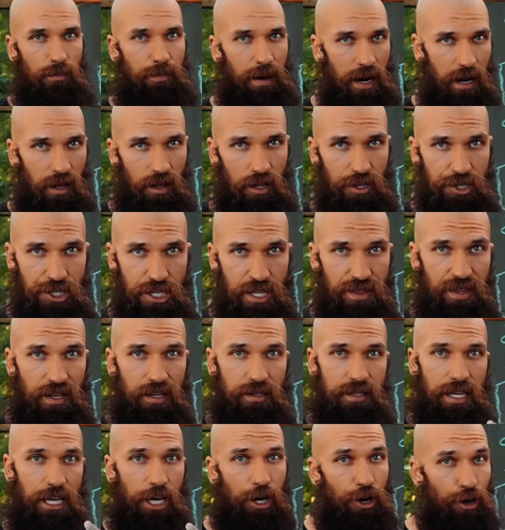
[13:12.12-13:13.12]
biology, things
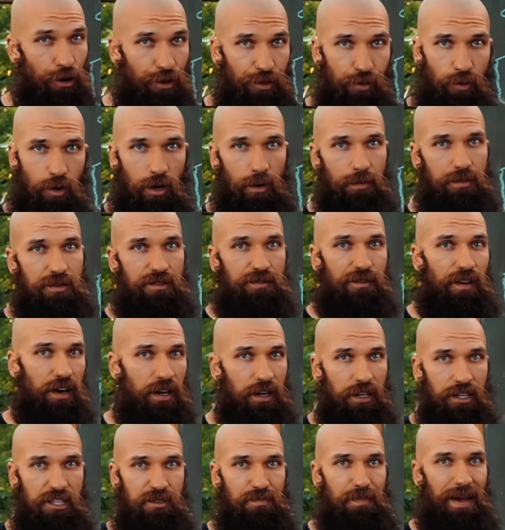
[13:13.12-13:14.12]
like earthworms,
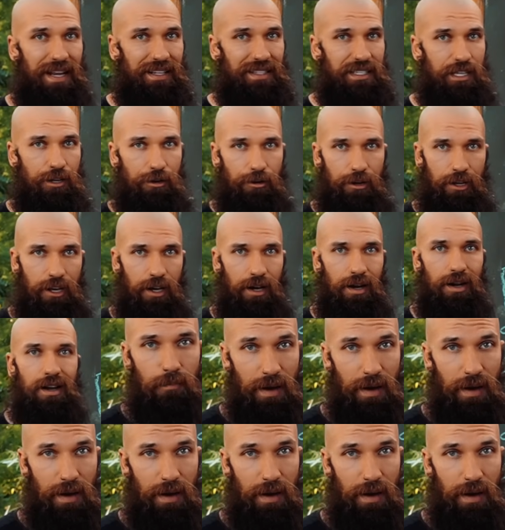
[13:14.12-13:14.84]
fungus, bacteria,